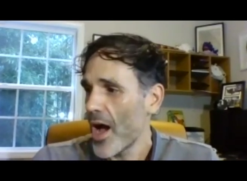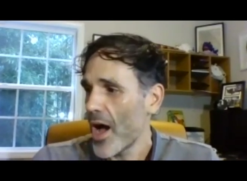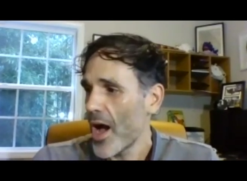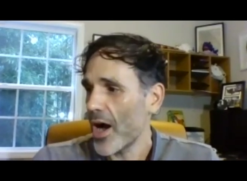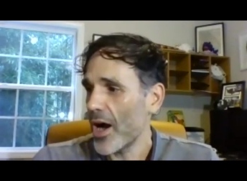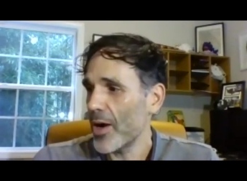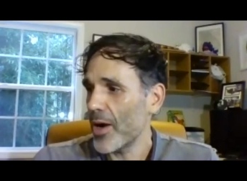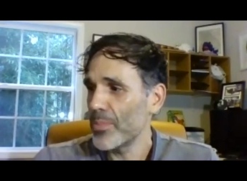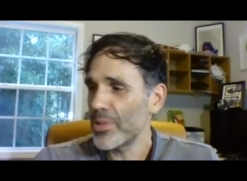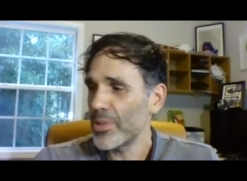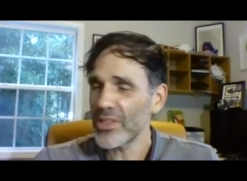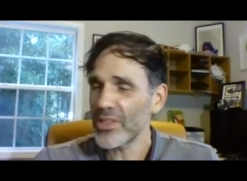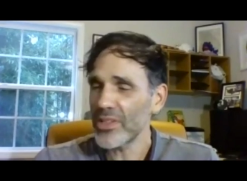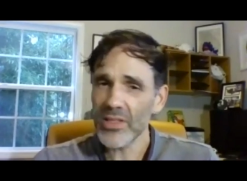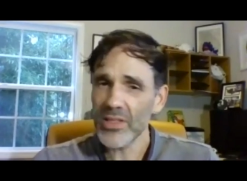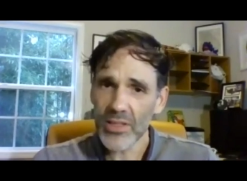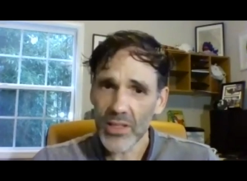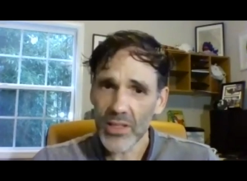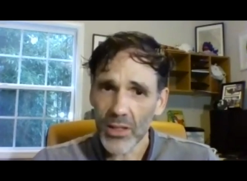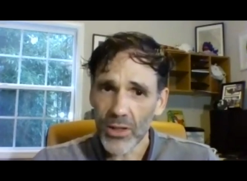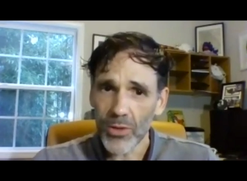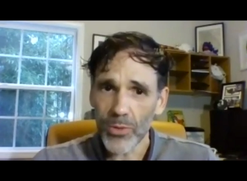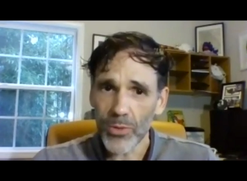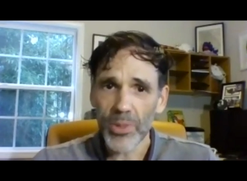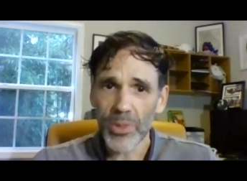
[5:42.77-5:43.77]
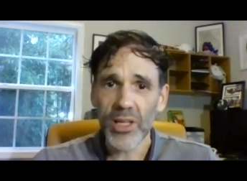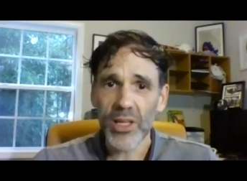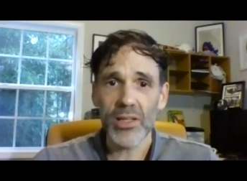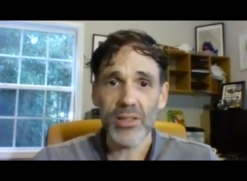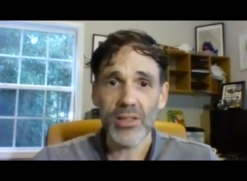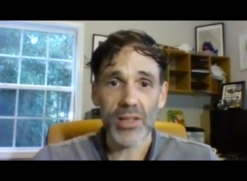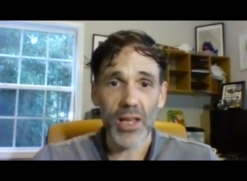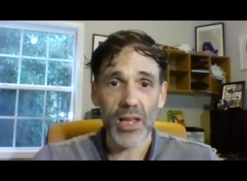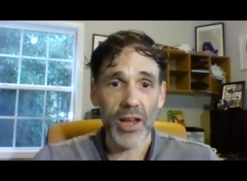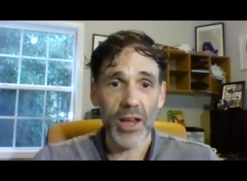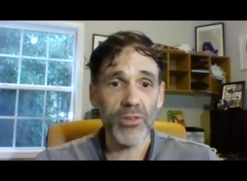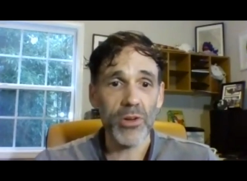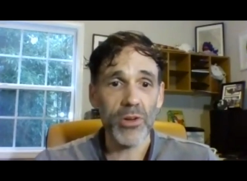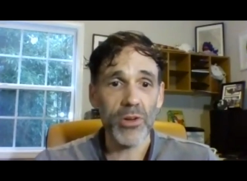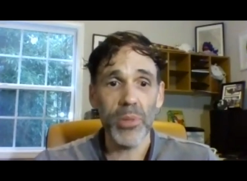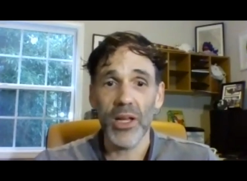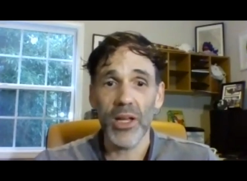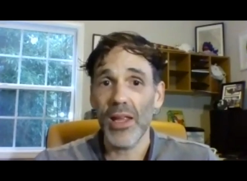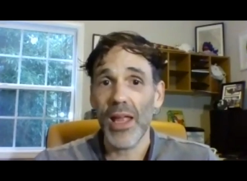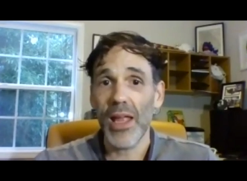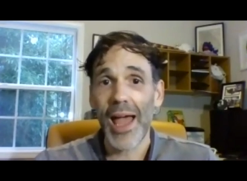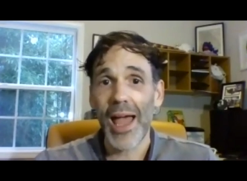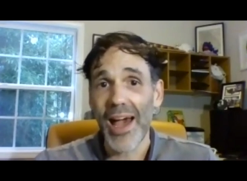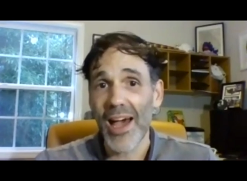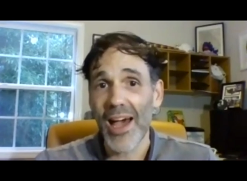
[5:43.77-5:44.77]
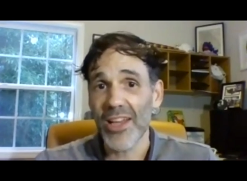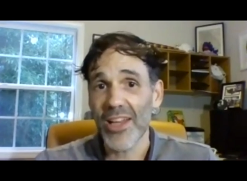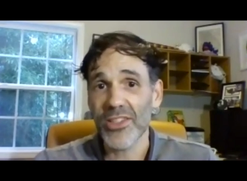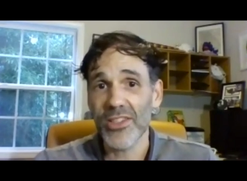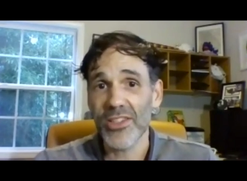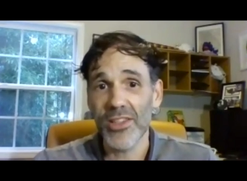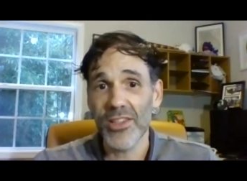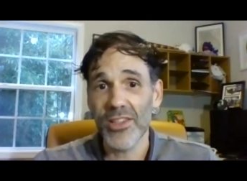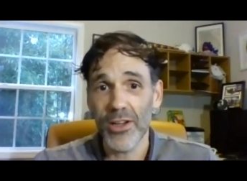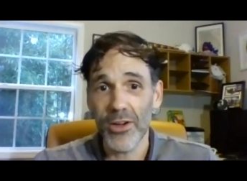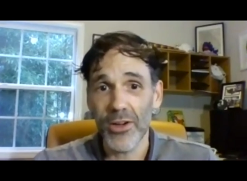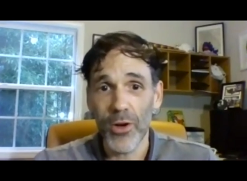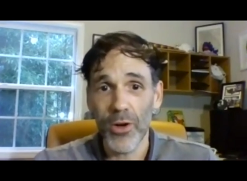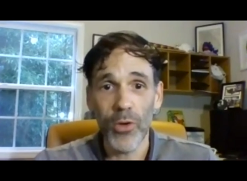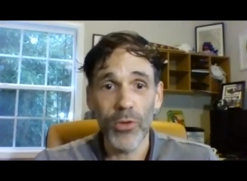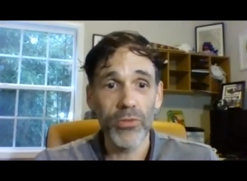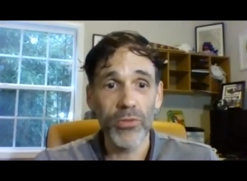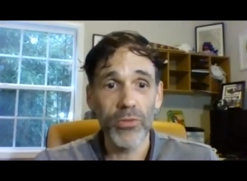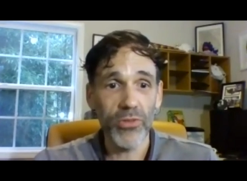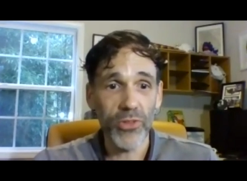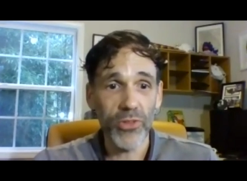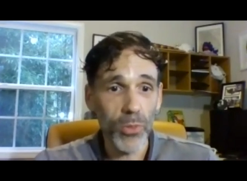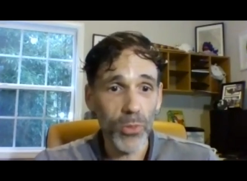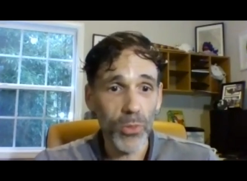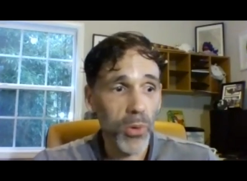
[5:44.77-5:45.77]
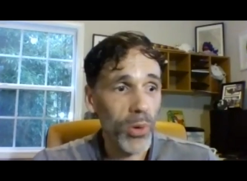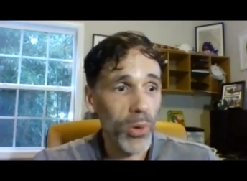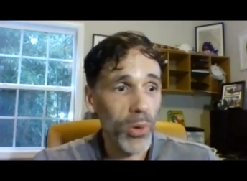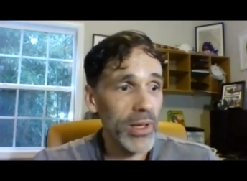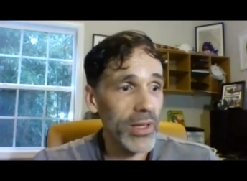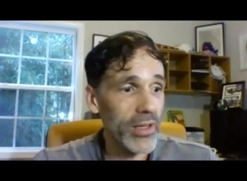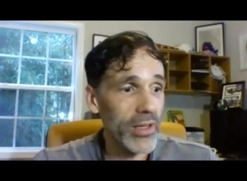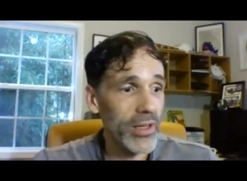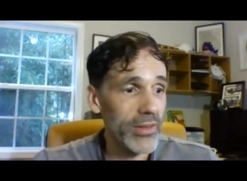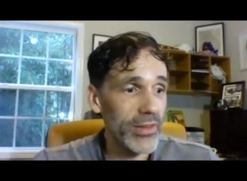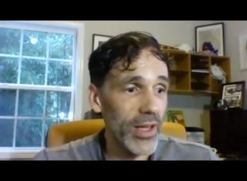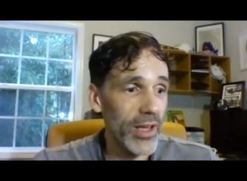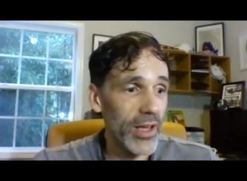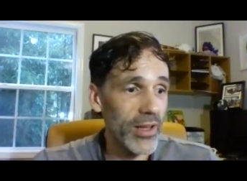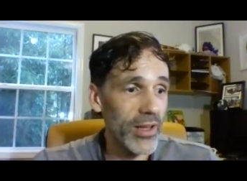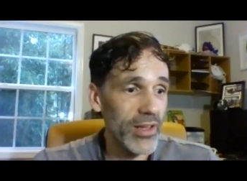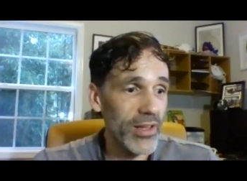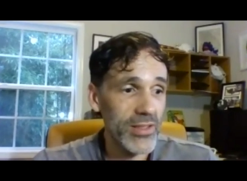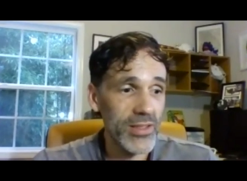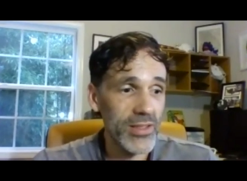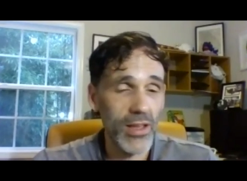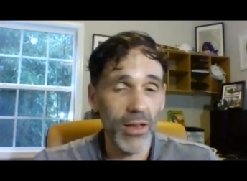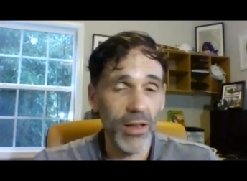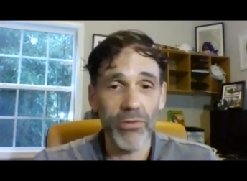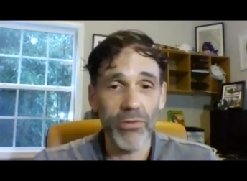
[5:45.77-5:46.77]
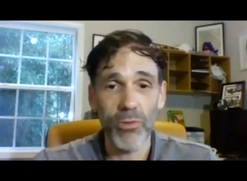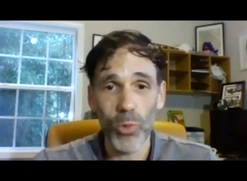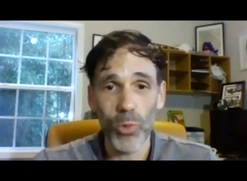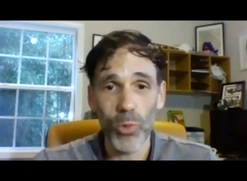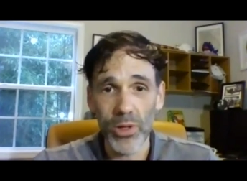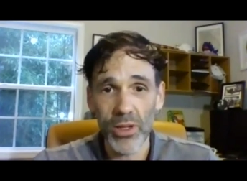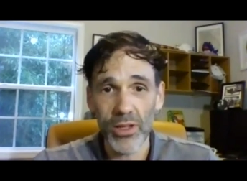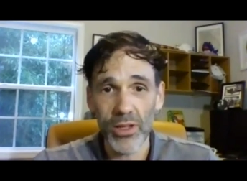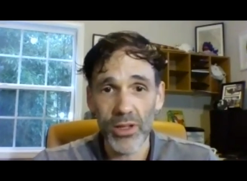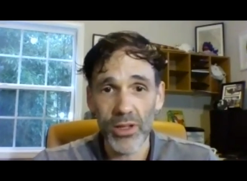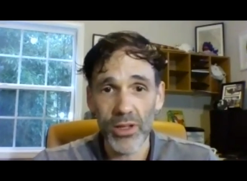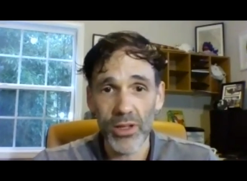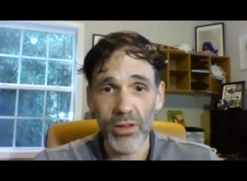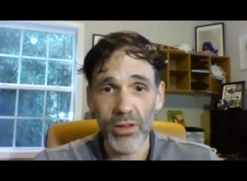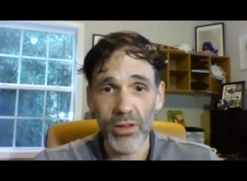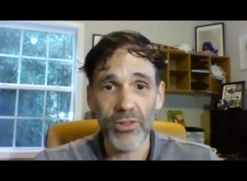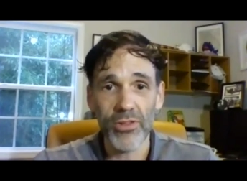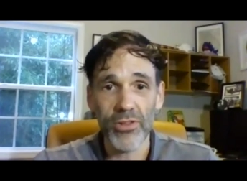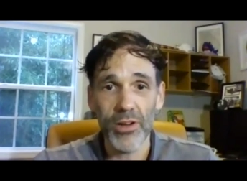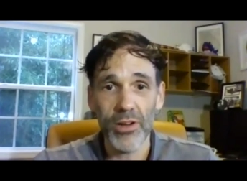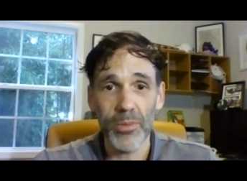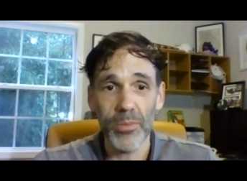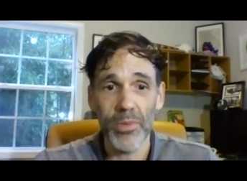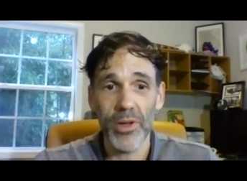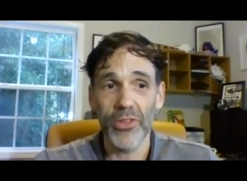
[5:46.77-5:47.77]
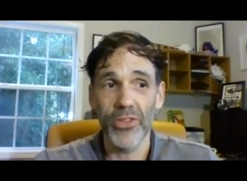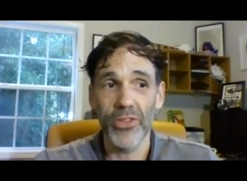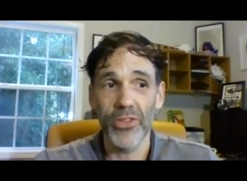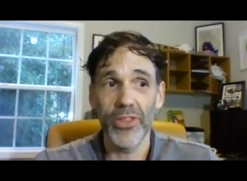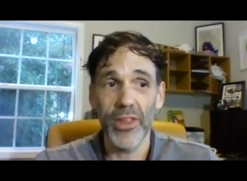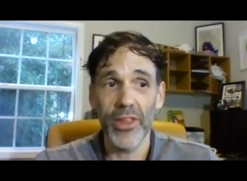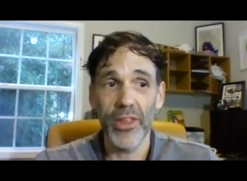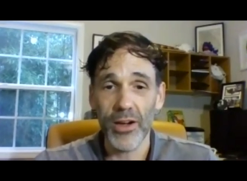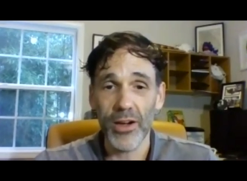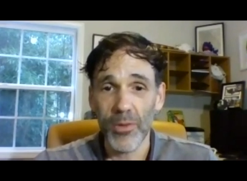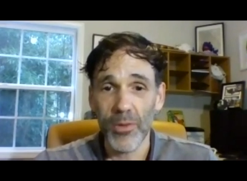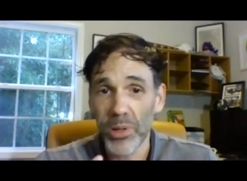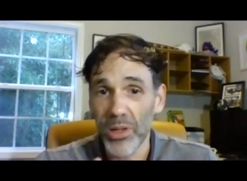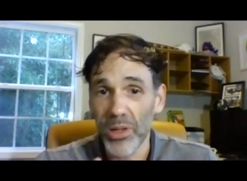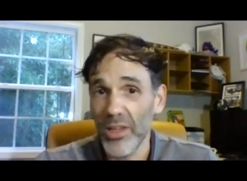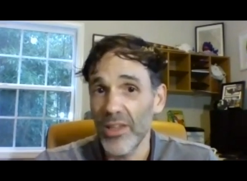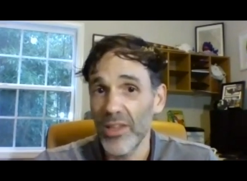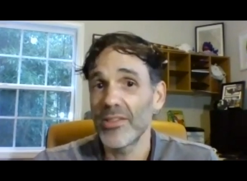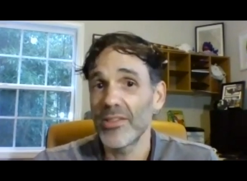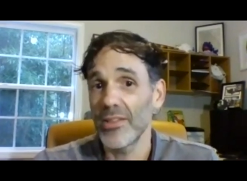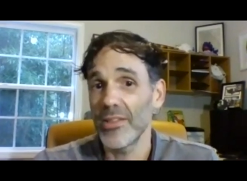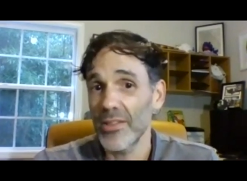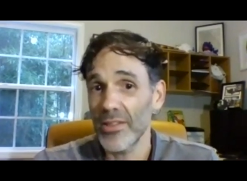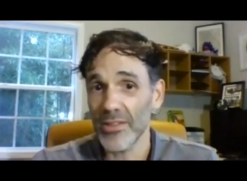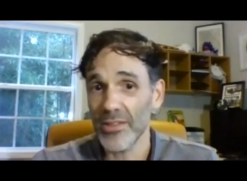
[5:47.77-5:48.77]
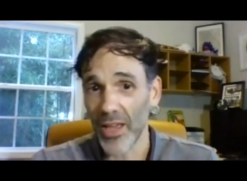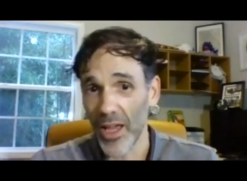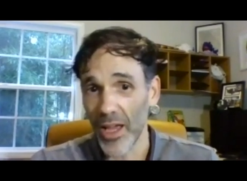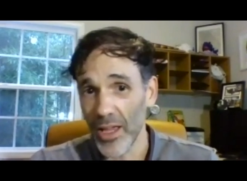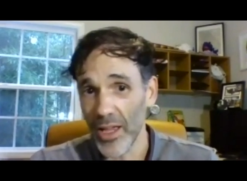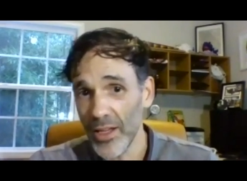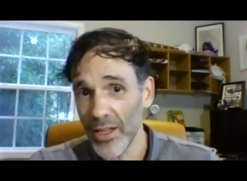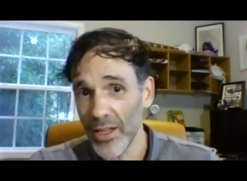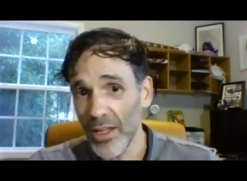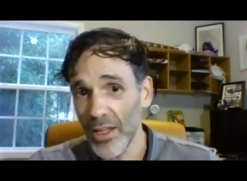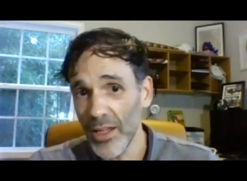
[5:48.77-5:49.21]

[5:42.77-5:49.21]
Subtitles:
but still, because everybody has their own viewpoint that is afforded from their place in society,